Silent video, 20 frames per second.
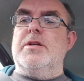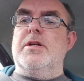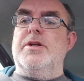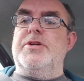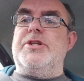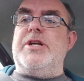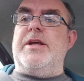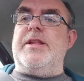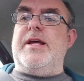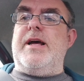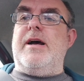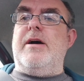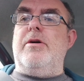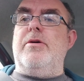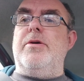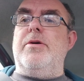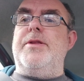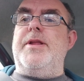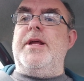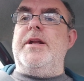I'm going to check that
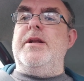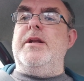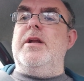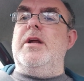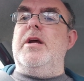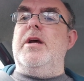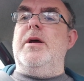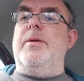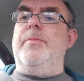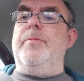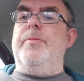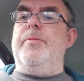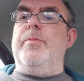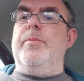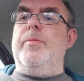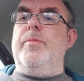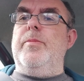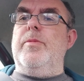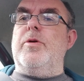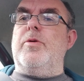out and then um,
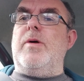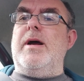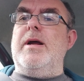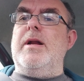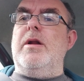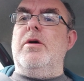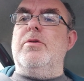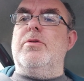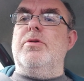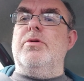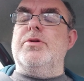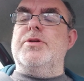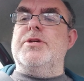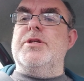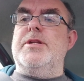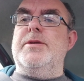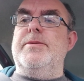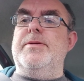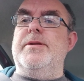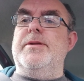quite local
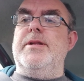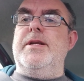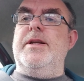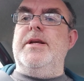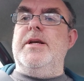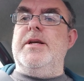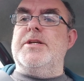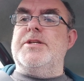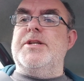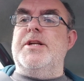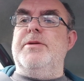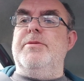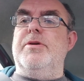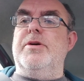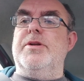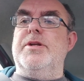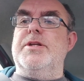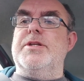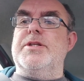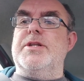to the, the uh,
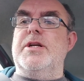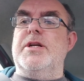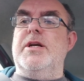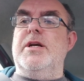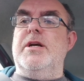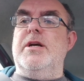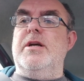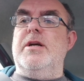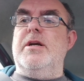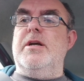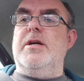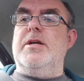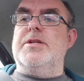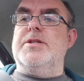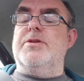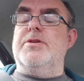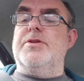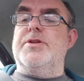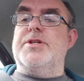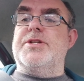Cineworld is, uh,
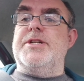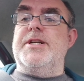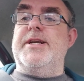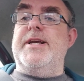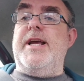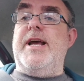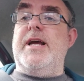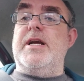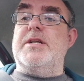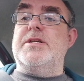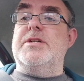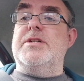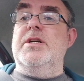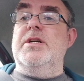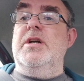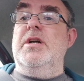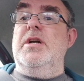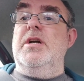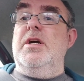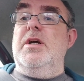is another
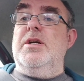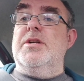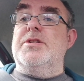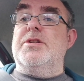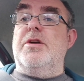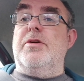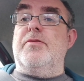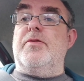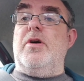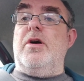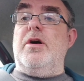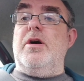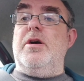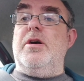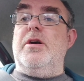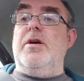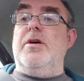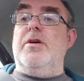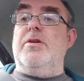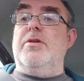CeX. So I've got
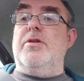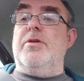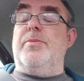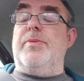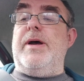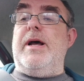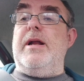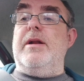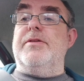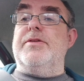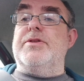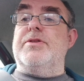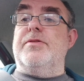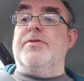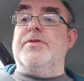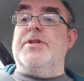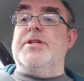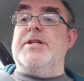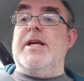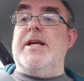uh, another pile of
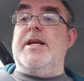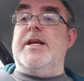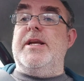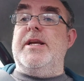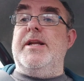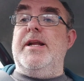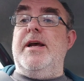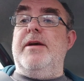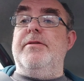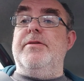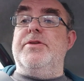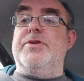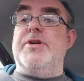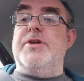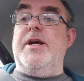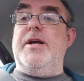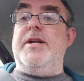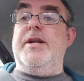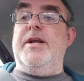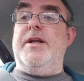stuff to take in there and
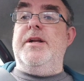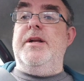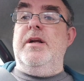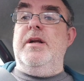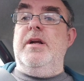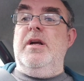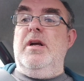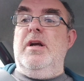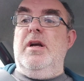trade in.